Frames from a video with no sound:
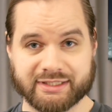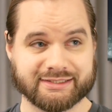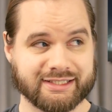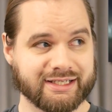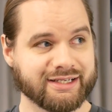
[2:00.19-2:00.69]
the
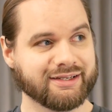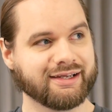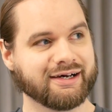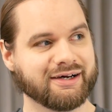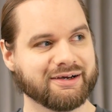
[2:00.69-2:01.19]
PC.
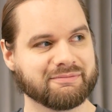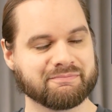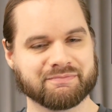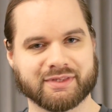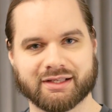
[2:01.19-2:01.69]
A
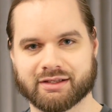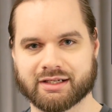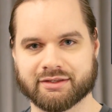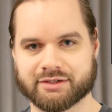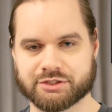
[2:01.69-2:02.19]
lot
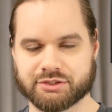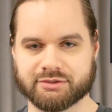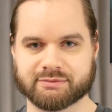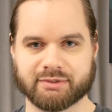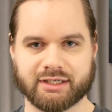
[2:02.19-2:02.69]
of other
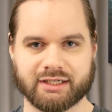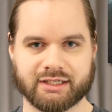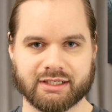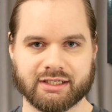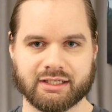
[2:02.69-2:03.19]
issues,
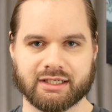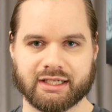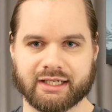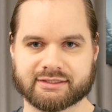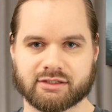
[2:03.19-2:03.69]
but
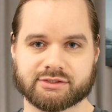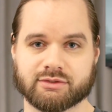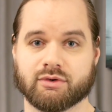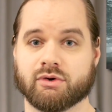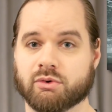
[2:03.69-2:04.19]
it's
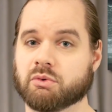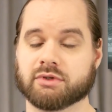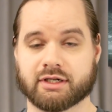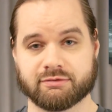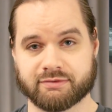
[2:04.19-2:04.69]
also a whole
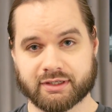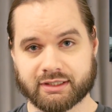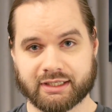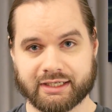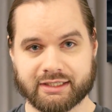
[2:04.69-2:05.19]
lot of
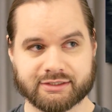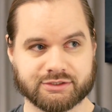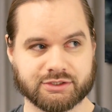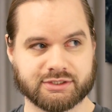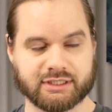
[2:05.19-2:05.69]
fun. Like,
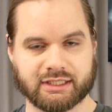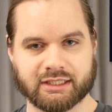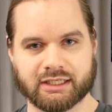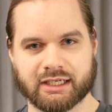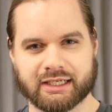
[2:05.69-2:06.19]
it's just...
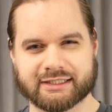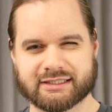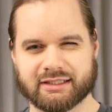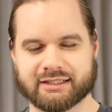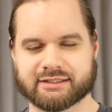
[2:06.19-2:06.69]

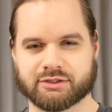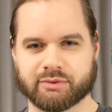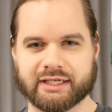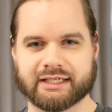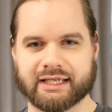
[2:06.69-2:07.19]
That's a
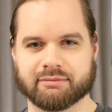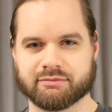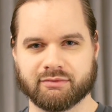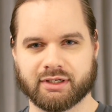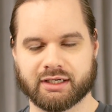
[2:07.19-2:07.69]
great
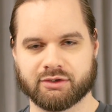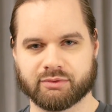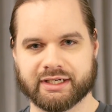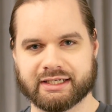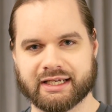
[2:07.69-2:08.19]
game. A
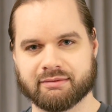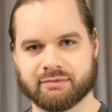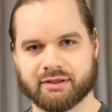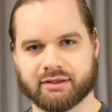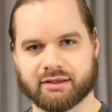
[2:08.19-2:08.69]
great
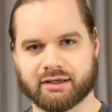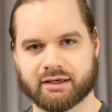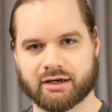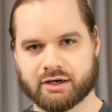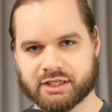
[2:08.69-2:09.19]
game
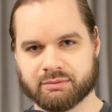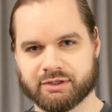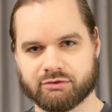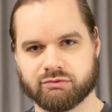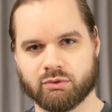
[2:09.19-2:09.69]

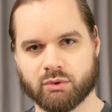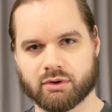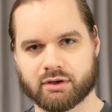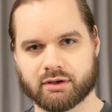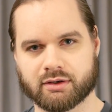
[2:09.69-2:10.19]
argument
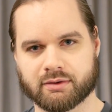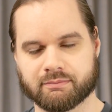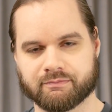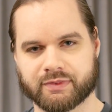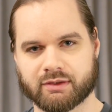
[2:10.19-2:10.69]
for
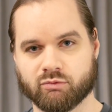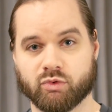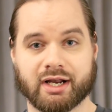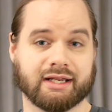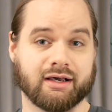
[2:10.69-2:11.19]

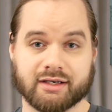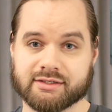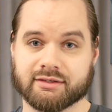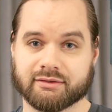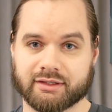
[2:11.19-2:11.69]
why
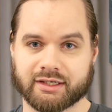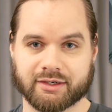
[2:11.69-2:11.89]
not? You